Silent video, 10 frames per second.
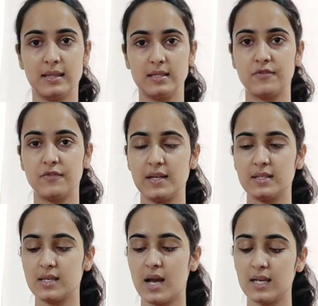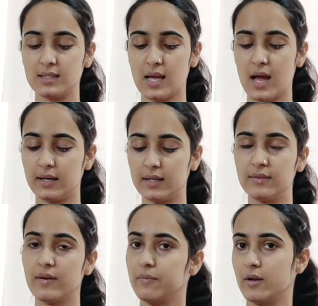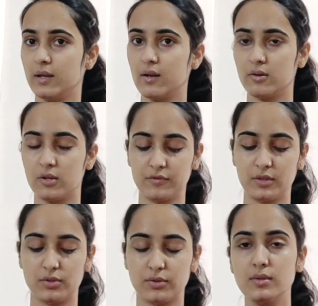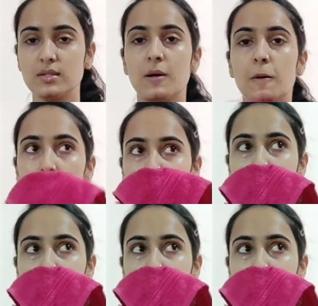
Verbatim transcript: this face towel as handy if I'm running out of tissues.